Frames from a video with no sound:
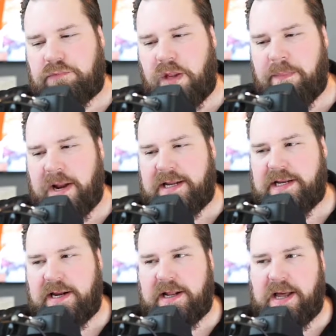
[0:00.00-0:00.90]
But I
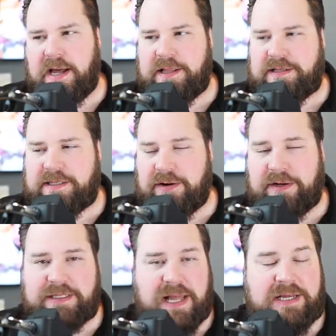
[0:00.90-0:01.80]
did a
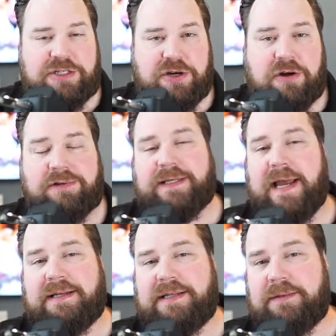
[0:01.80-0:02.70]
series last year called
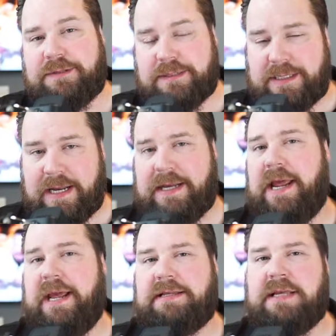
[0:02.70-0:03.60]
10 Tips in 10
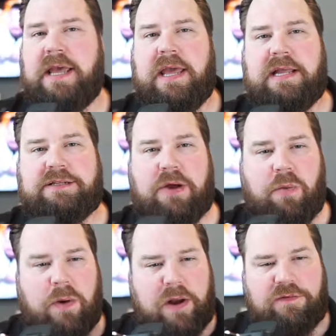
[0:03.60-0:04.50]
Days. And so I
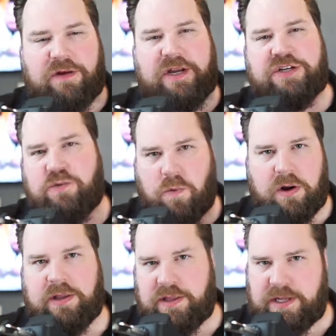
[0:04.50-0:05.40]
went over each
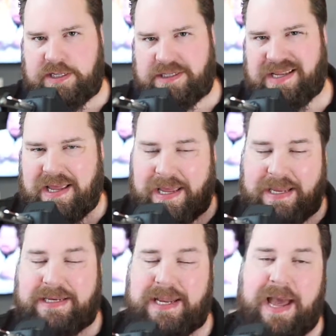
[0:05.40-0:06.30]
one of these
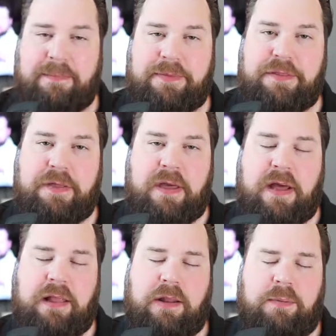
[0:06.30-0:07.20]
in depth
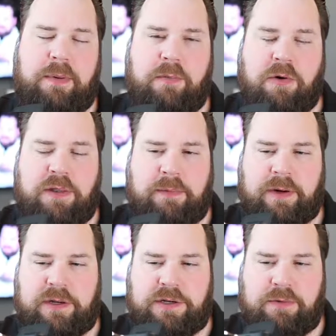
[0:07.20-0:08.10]
a little bit more than I'm
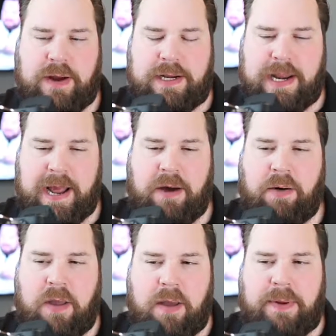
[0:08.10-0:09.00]
going to do right now.
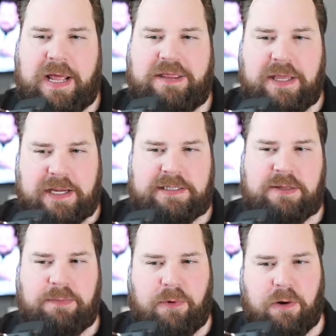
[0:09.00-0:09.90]
But I think it's
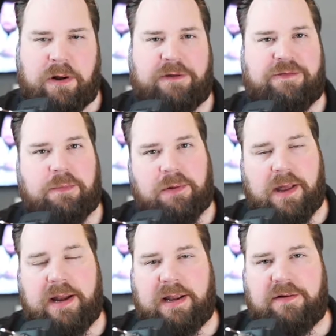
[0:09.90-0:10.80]
important if you're
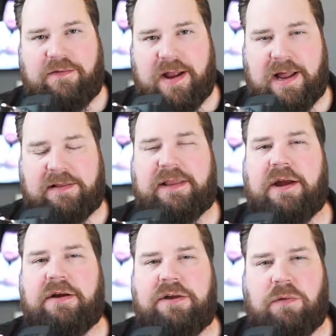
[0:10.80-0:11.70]
planning an event out
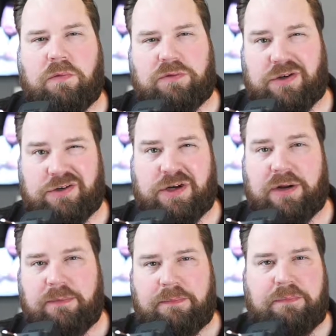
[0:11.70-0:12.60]
there and you're going
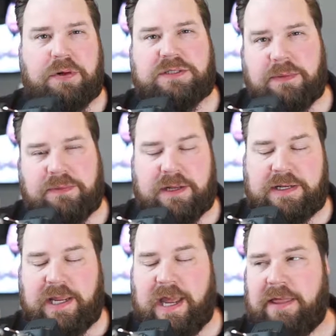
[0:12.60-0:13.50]
to put something
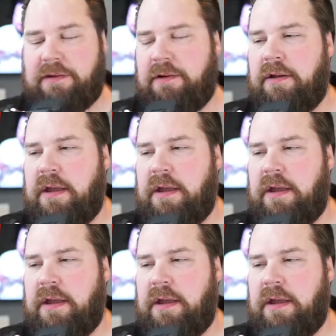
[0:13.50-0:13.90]
together,